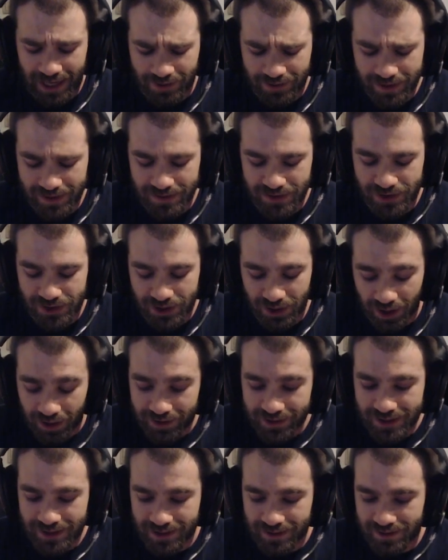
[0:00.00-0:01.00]
and
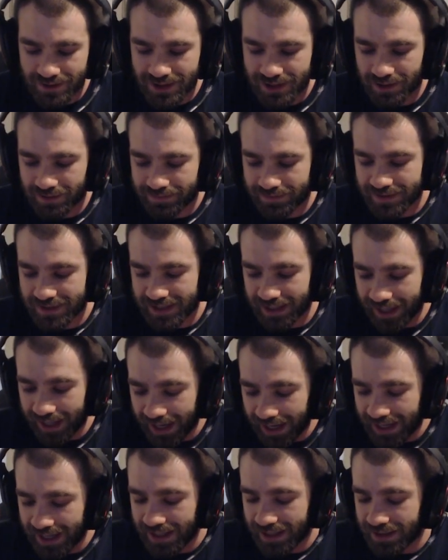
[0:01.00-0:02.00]
talk to yourself and say,
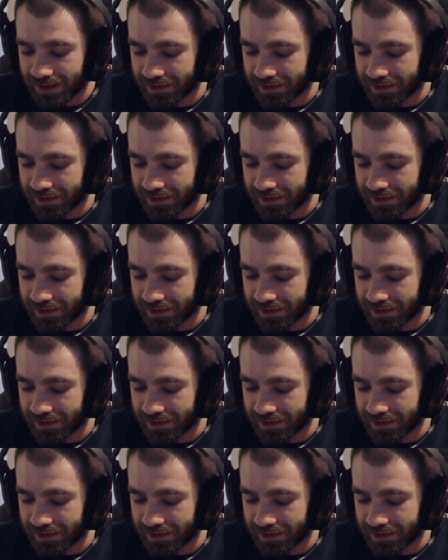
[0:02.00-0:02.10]
hey,